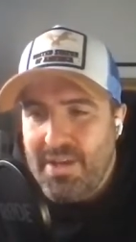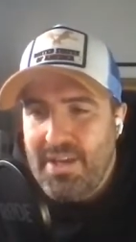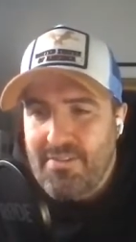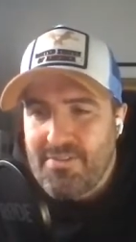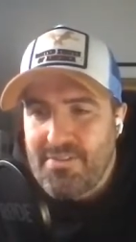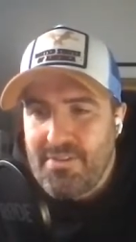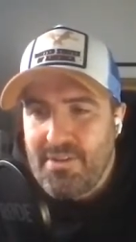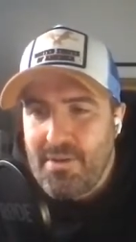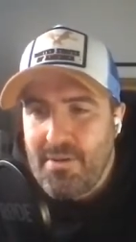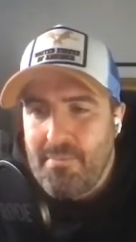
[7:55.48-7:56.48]
what
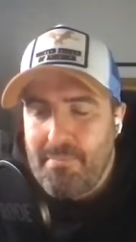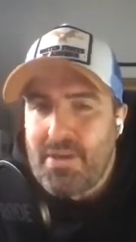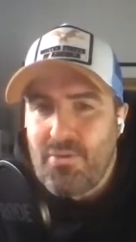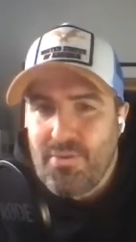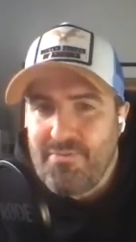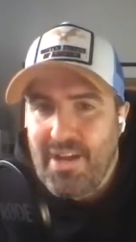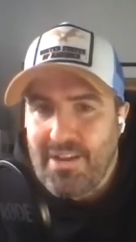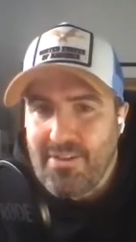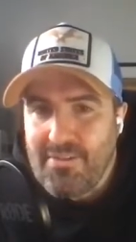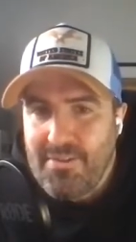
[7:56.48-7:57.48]
gives
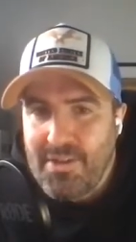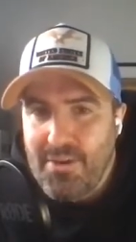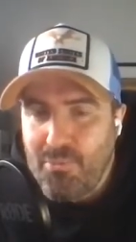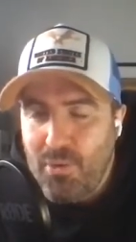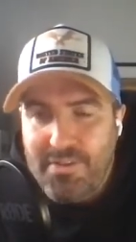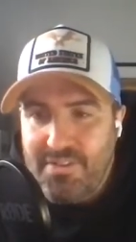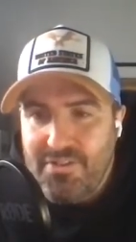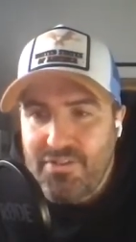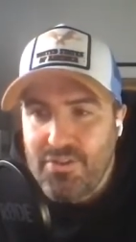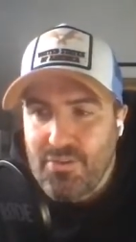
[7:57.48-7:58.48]
Bitcoin value?
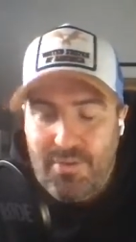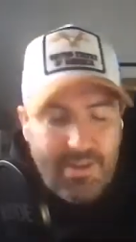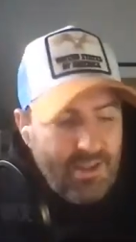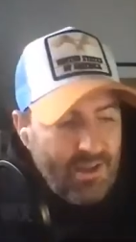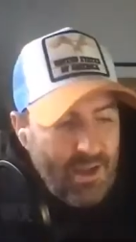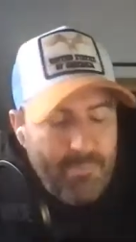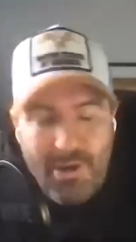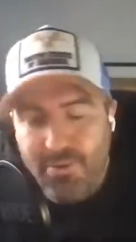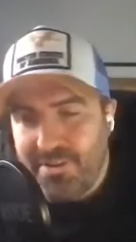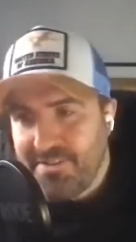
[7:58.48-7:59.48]
What does it do?
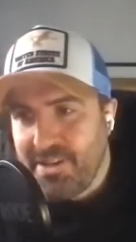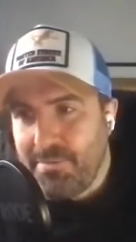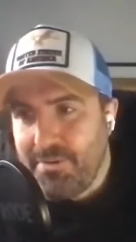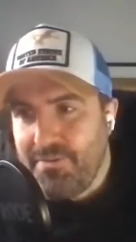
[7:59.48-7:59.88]
And Bitcoin